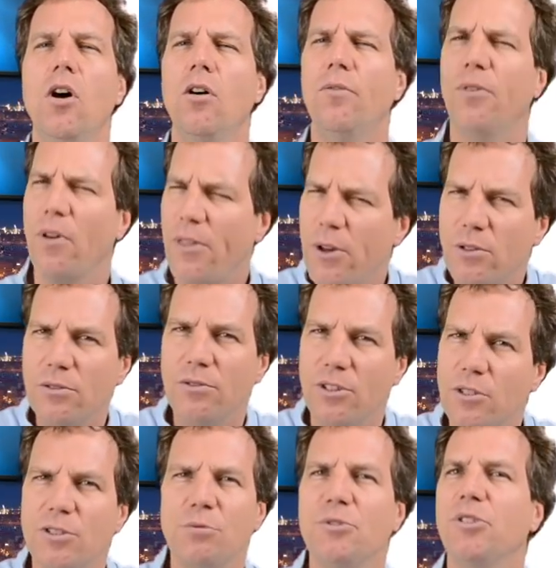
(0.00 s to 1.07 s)
For
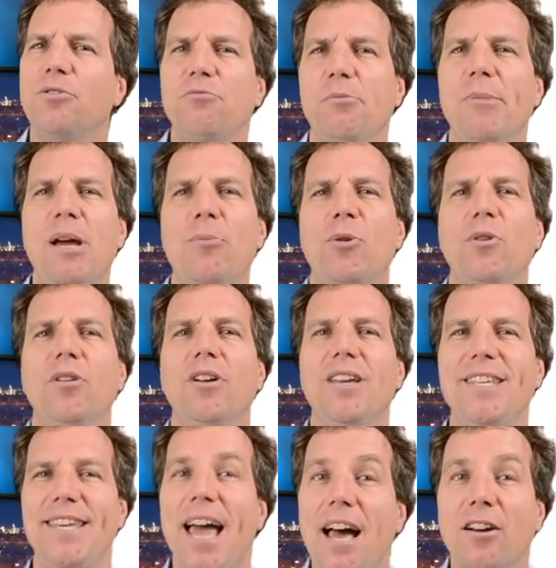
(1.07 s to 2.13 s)
those who don't remember,
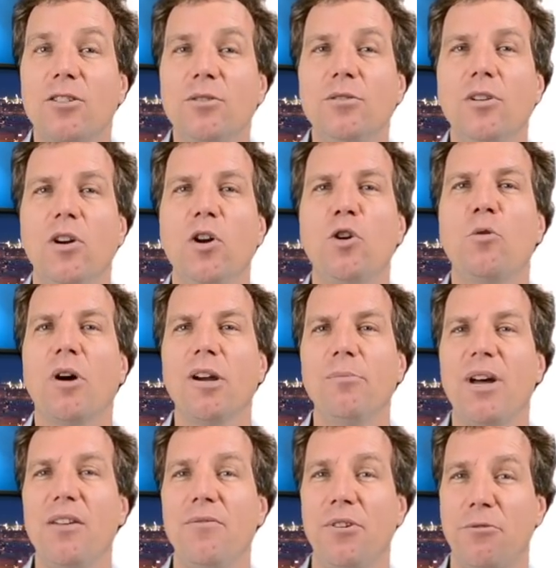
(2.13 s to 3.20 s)
Yahoo, acquired
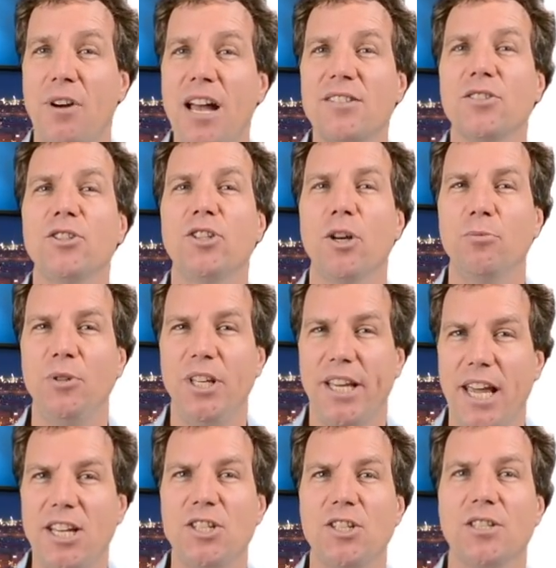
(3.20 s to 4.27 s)
by Verizon
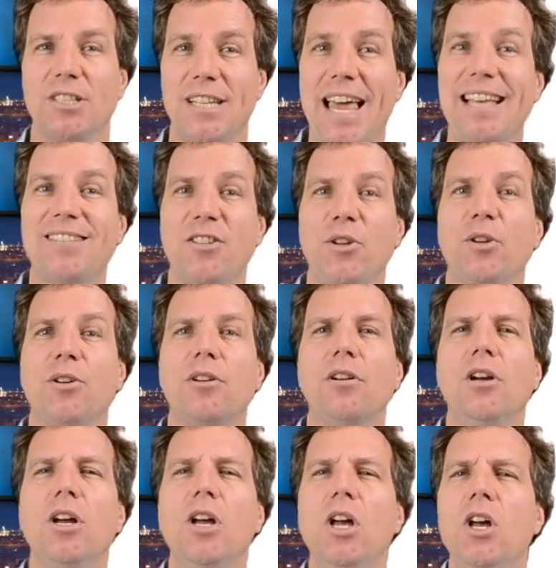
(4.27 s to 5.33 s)
Communications last year,
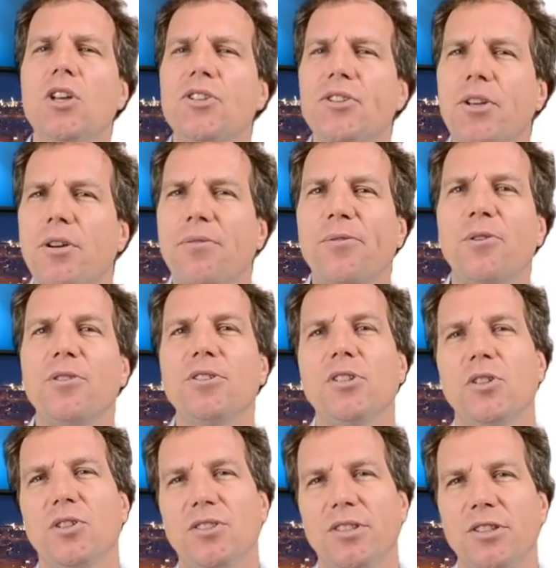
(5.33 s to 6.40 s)
suffered
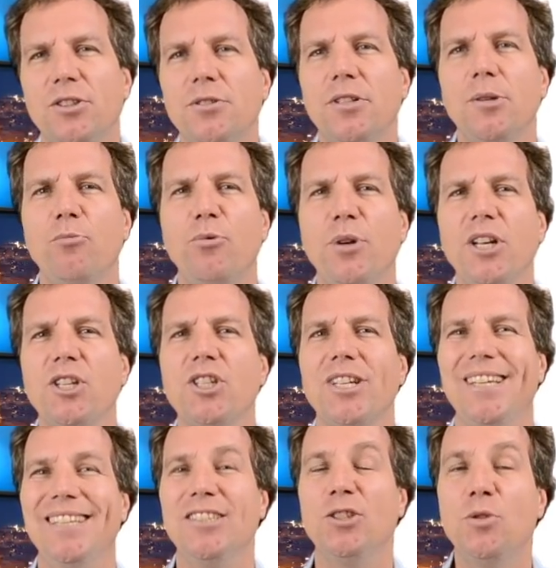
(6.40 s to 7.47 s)
a security breach
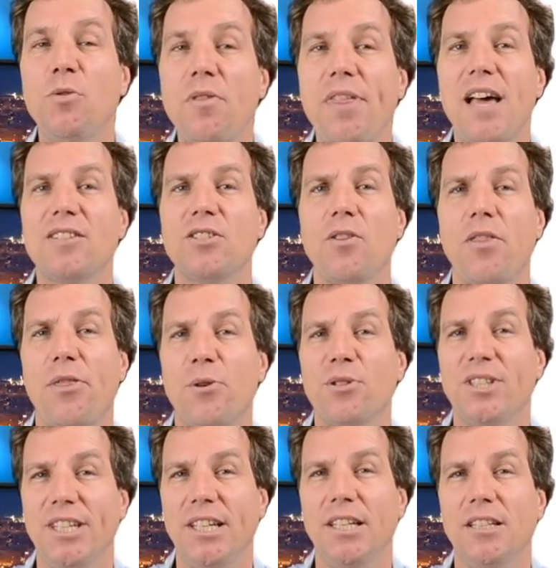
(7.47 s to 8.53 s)
in
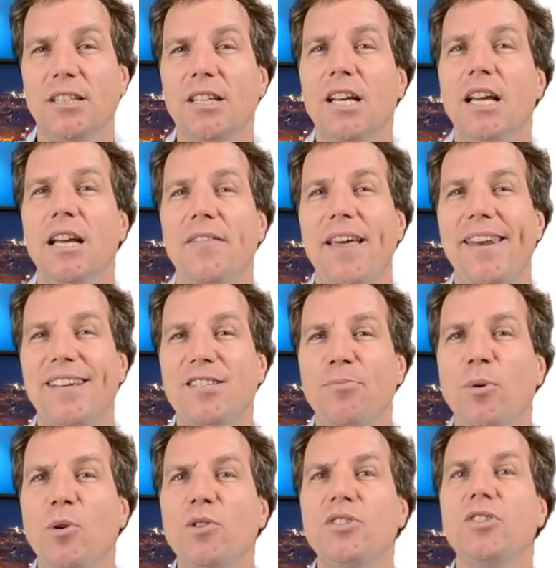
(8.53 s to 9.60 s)
2013 that
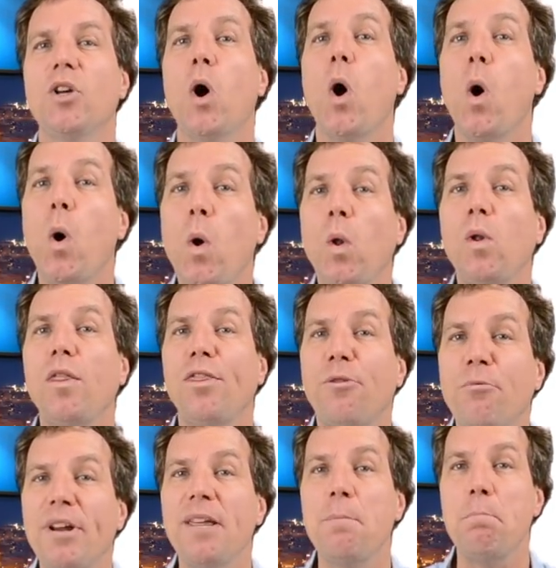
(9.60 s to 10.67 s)
exposed all
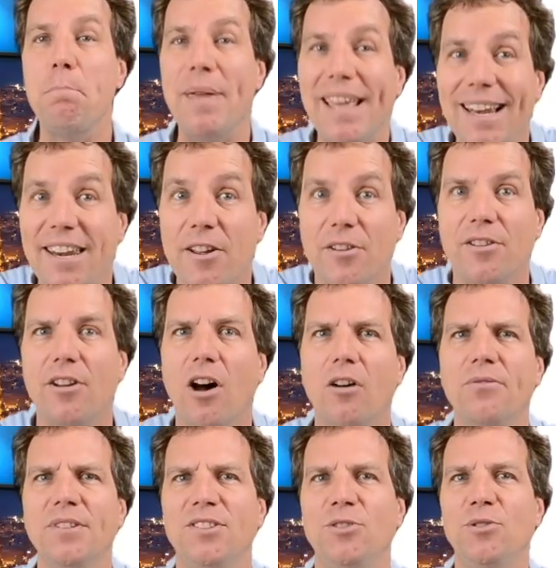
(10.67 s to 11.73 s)
3 billion
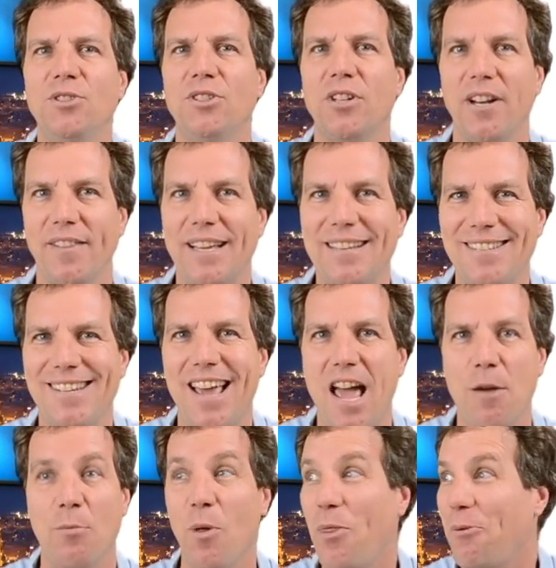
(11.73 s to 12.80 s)
of its users at that
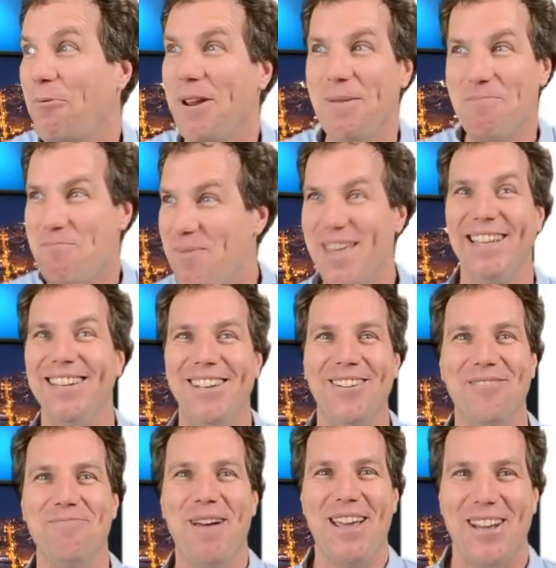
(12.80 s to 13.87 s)
time. 3
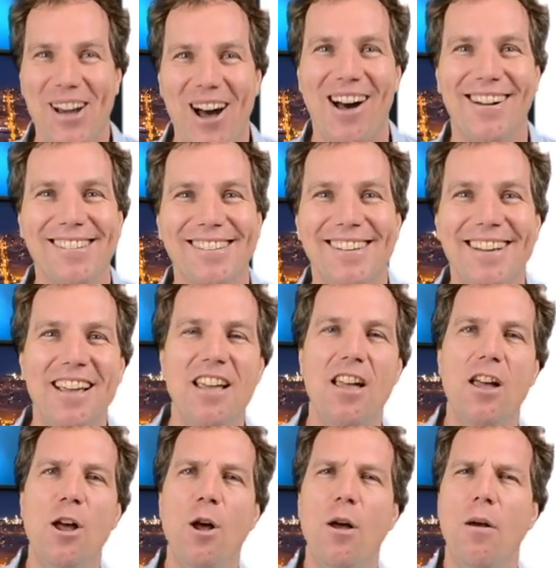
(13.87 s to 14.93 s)
billion, my god!
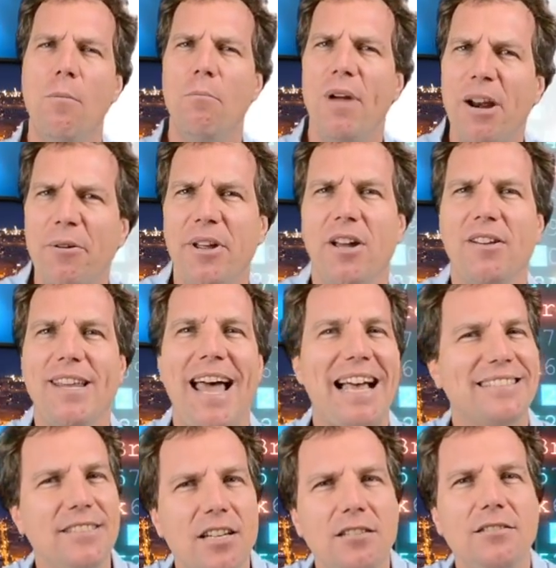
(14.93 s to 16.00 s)
Marriott
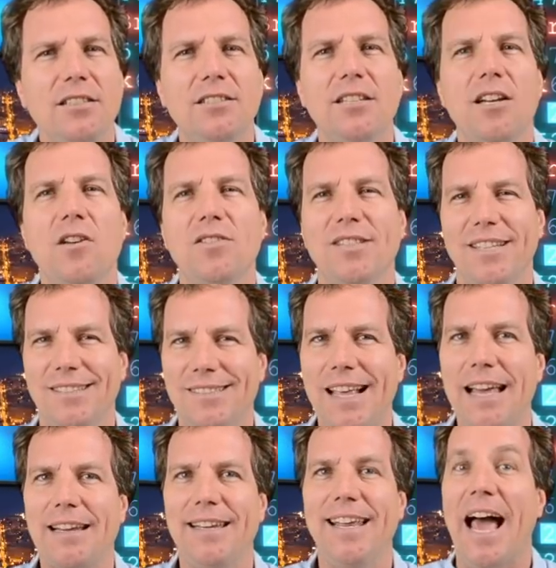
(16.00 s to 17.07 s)
has not disclosed
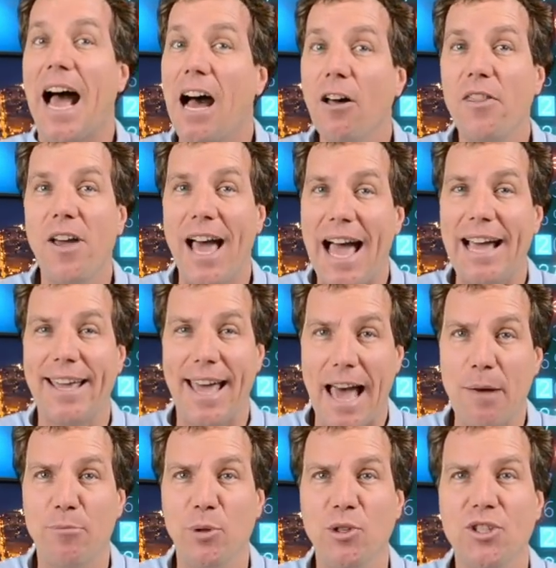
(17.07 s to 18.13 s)
exactly how the hack
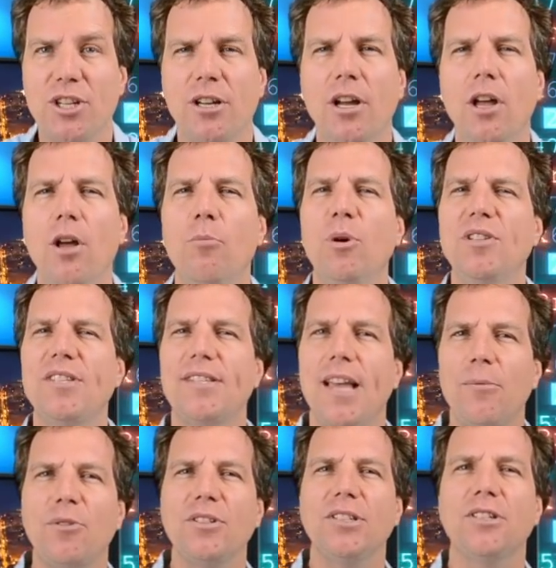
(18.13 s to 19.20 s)
happened, but
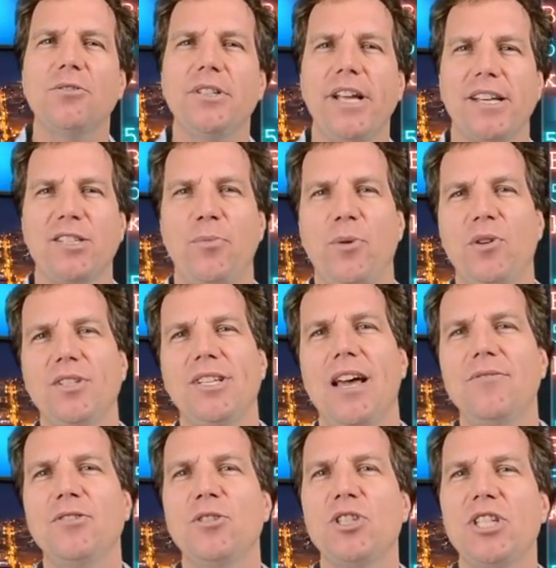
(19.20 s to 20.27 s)
cybersecurity experts
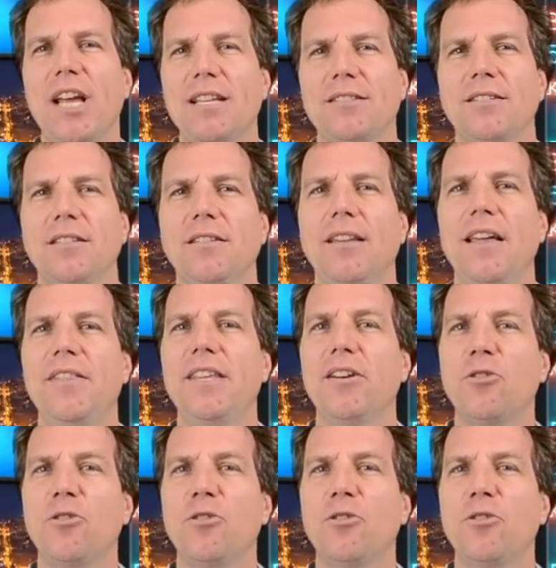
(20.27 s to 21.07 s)
have suggested that the